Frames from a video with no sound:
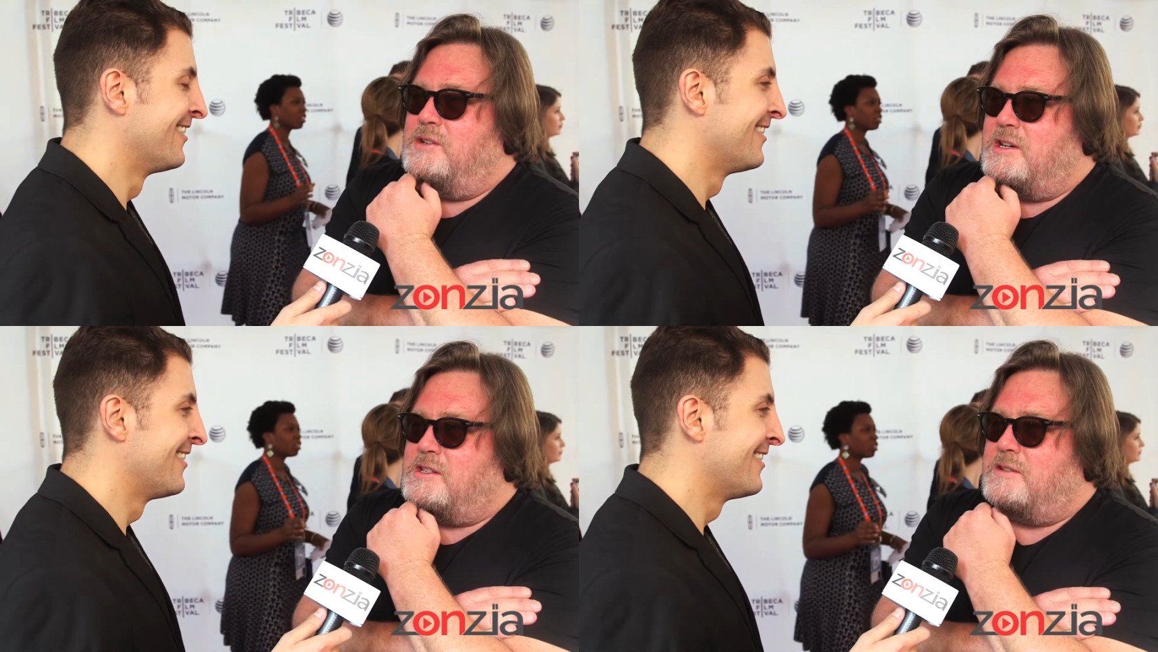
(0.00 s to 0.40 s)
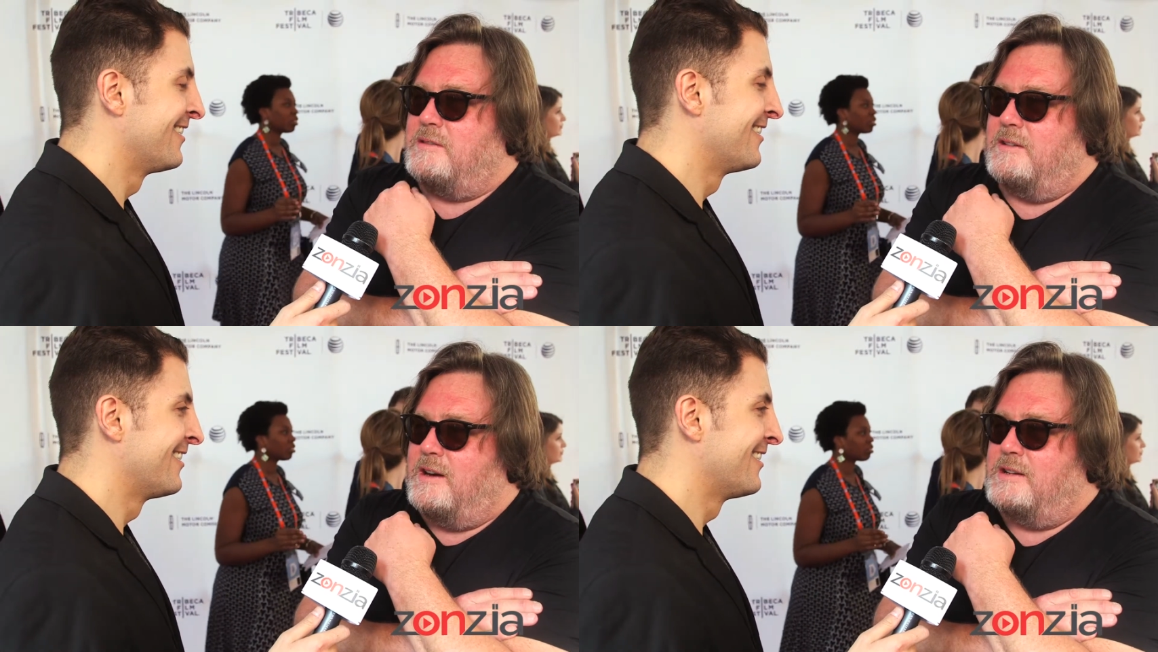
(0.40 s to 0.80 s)
Speaker 1: just
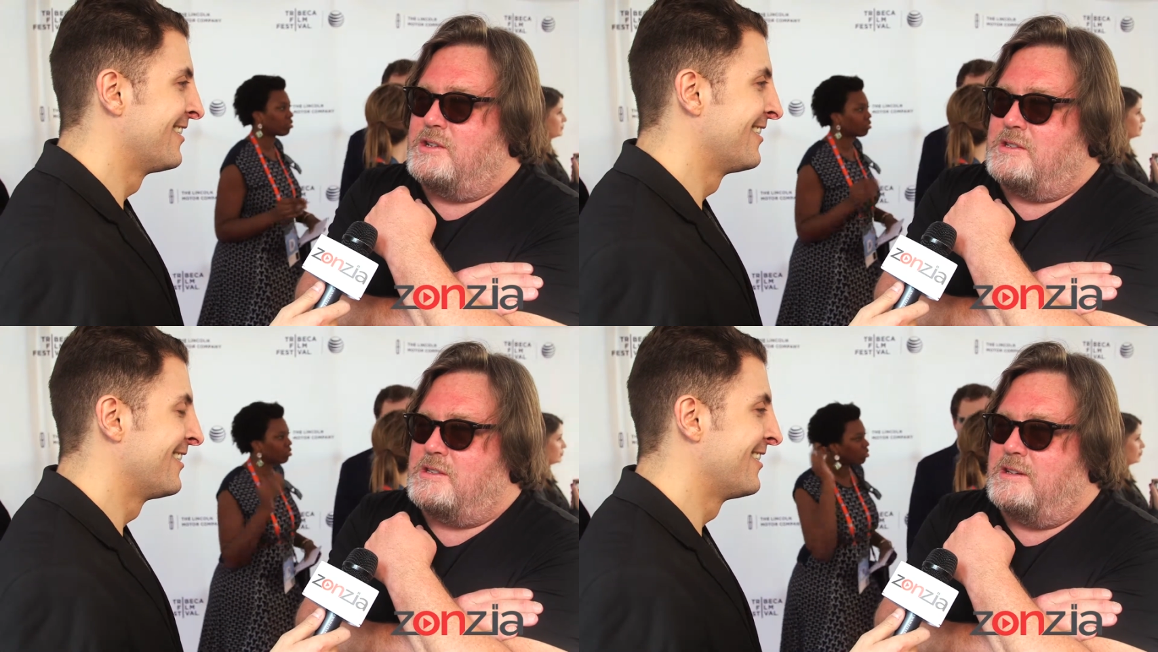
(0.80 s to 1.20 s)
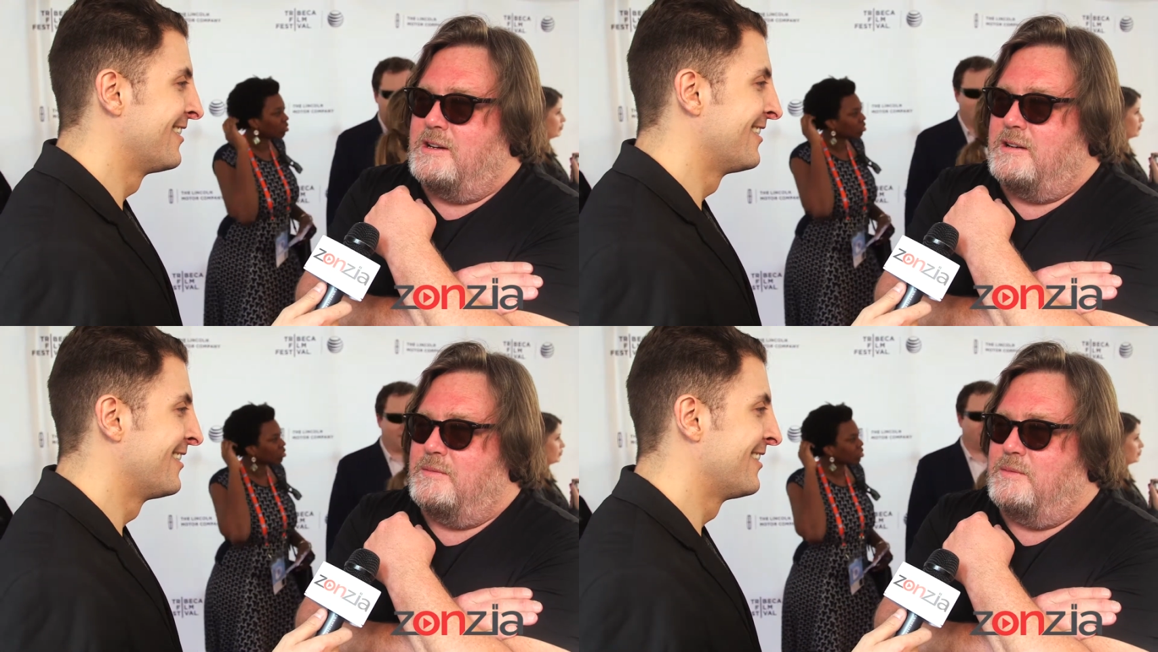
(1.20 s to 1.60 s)

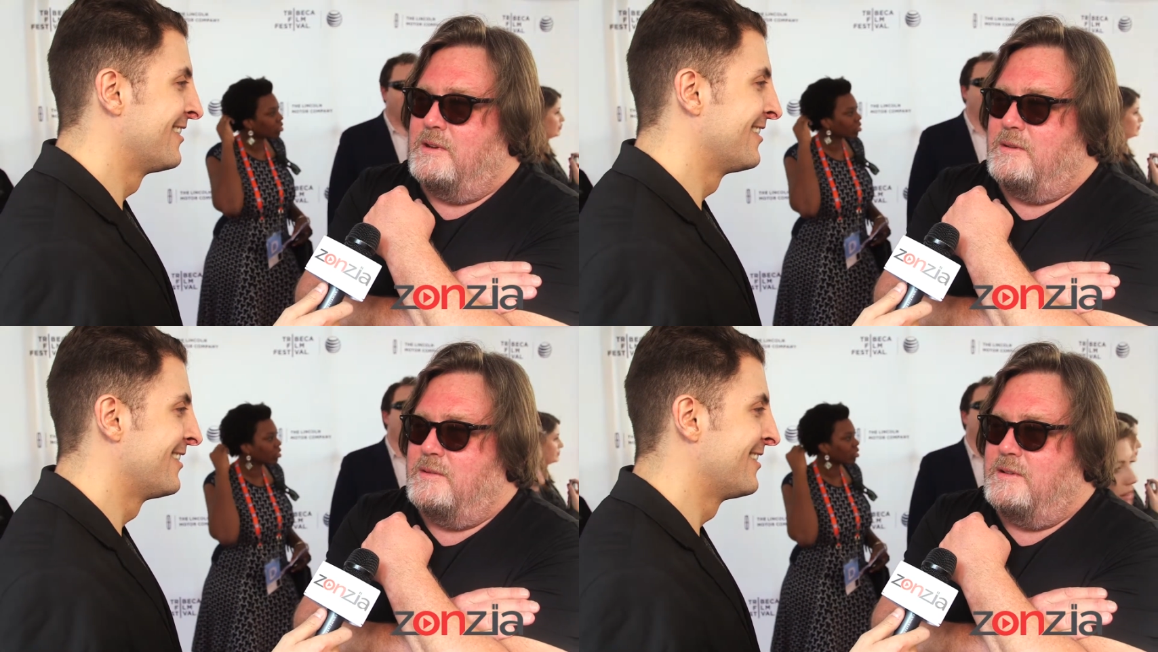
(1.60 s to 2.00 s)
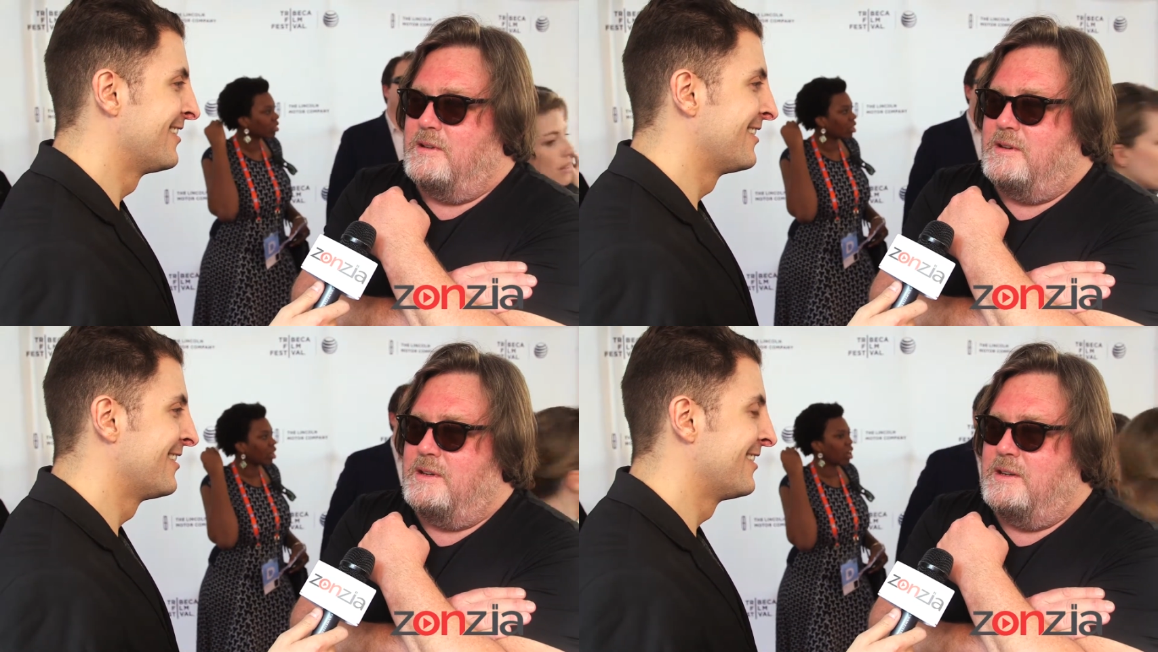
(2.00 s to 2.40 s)

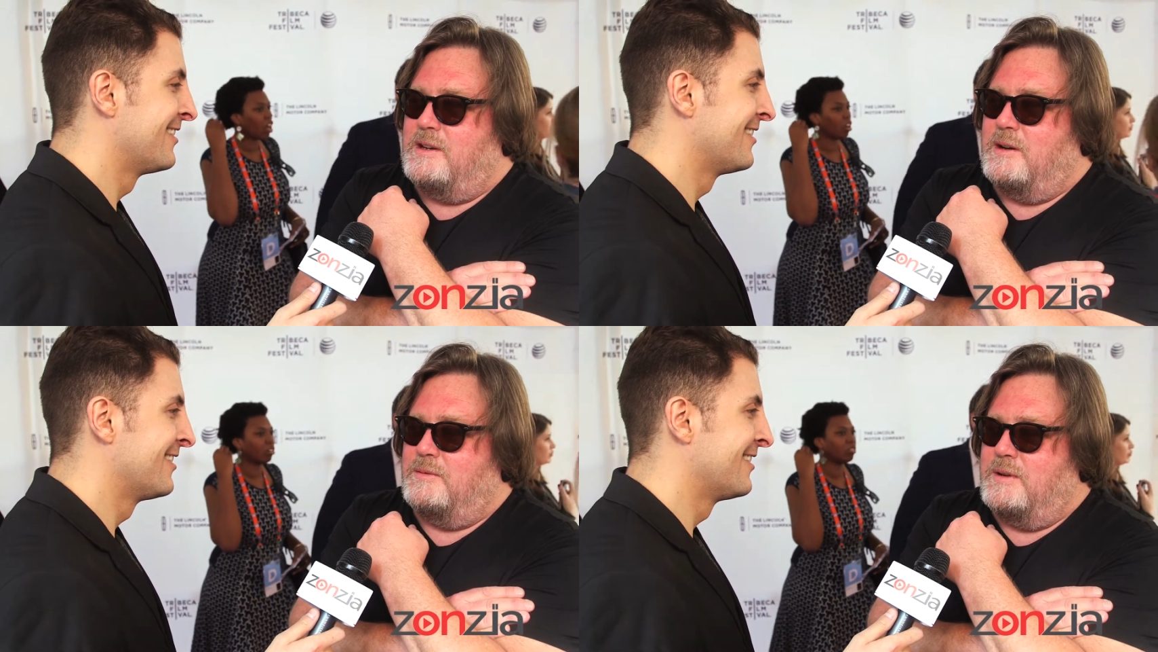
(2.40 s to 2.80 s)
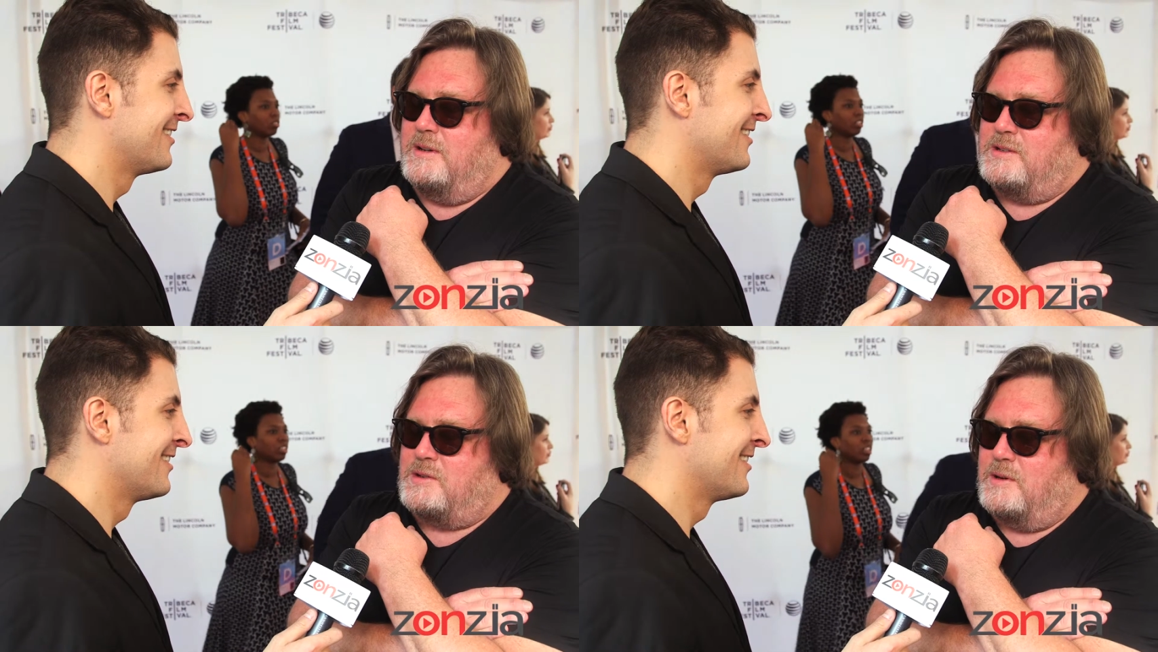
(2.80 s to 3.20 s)
you
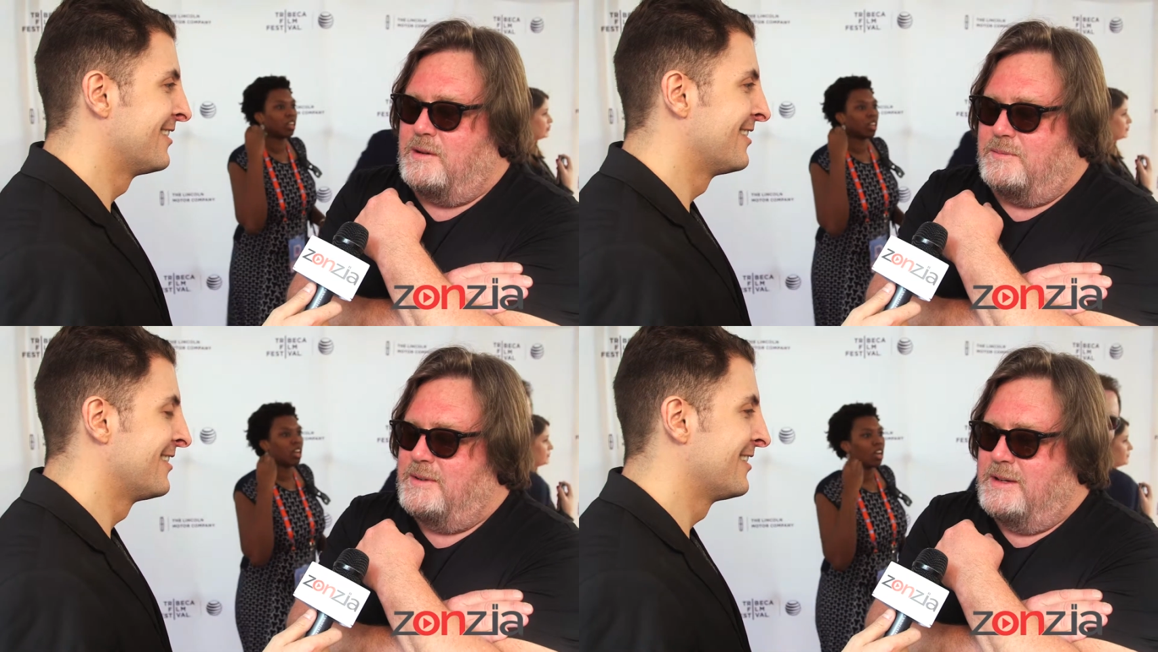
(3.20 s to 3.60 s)
know, sort of